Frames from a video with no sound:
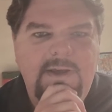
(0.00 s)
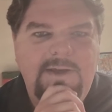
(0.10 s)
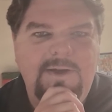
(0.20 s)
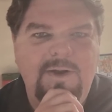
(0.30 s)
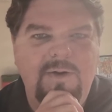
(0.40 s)

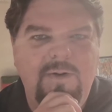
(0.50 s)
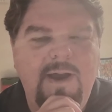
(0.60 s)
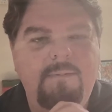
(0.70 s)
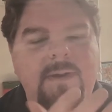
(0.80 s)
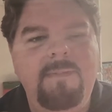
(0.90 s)
You know,
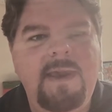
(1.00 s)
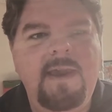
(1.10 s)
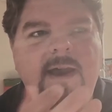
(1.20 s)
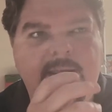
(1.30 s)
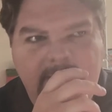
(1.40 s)
I mean,
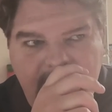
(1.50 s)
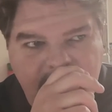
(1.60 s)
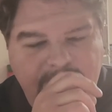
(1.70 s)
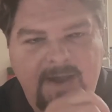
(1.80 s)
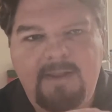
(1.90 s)
me,
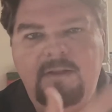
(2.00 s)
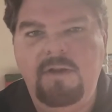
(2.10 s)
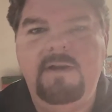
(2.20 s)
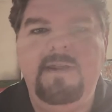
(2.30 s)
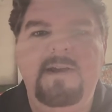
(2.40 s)
if I
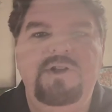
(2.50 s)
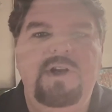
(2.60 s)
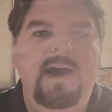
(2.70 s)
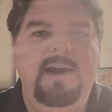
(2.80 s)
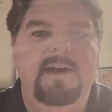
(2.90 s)
look at that
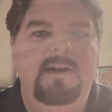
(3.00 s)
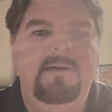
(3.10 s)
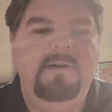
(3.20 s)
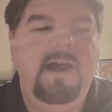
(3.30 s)
jacket,